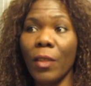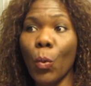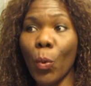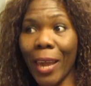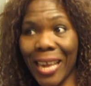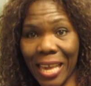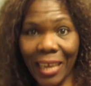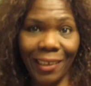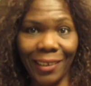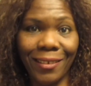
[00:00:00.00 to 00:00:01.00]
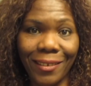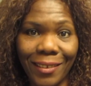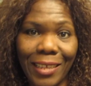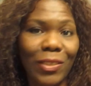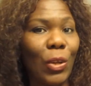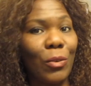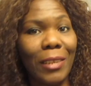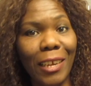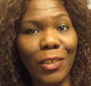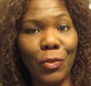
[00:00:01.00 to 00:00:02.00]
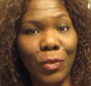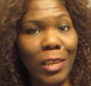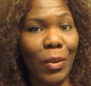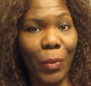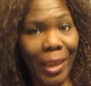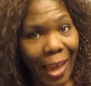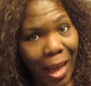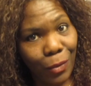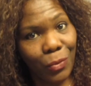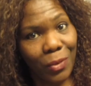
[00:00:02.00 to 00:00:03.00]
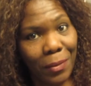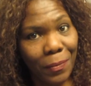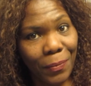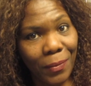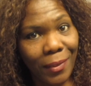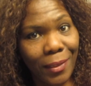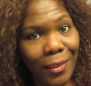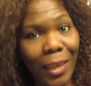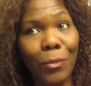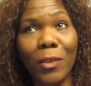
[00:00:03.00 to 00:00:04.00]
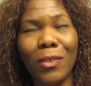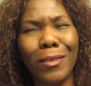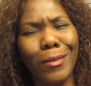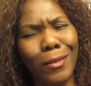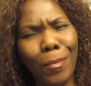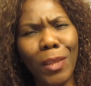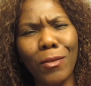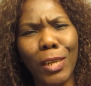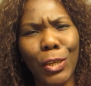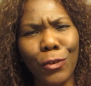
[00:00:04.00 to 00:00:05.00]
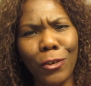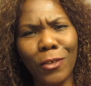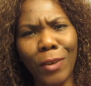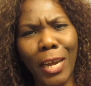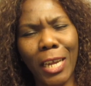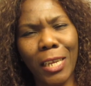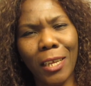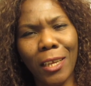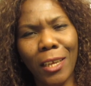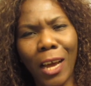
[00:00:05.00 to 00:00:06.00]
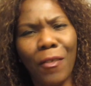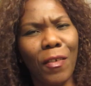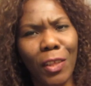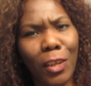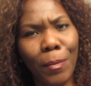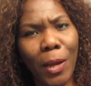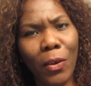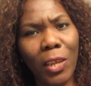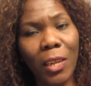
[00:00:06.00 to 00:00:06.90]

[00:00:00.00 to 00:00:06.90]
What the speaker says: the way in is not necessarily the way out. That was something really curious, right? Have you ever thought about